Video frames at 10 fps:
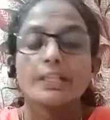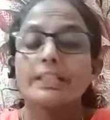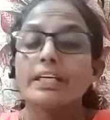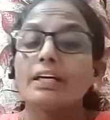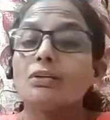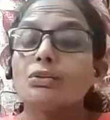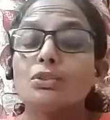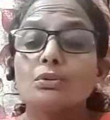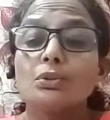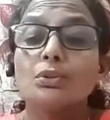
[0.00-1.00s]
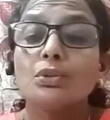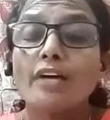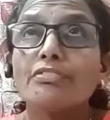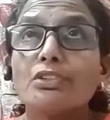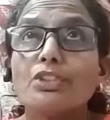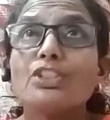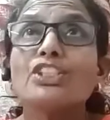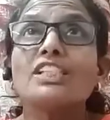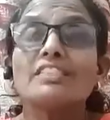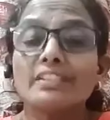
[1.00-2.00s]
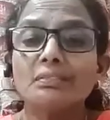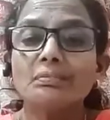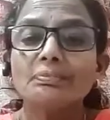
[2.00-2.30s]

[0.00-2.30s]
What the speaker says: Yeah, good afternoon, children.